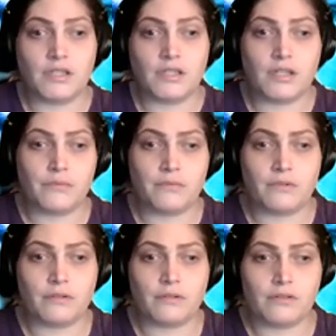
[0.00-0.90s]
It
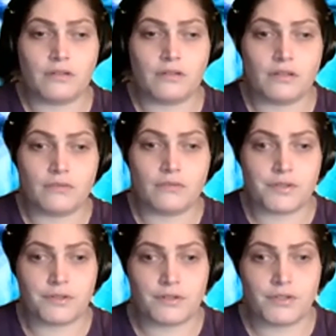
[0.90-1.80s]

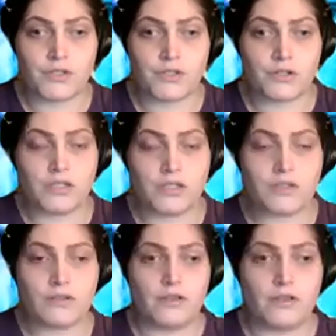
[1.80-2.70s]
was a large tree
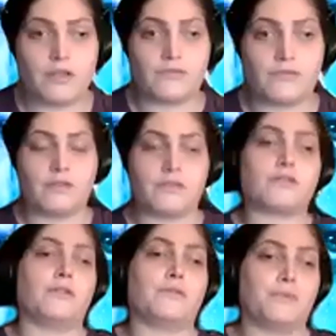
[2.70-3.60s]
to the left of the
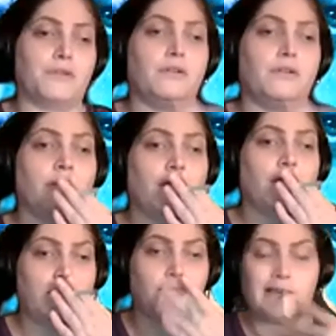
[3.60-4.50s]
screen as well.
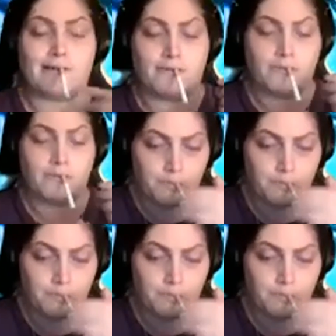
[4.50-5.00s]
Oh wow!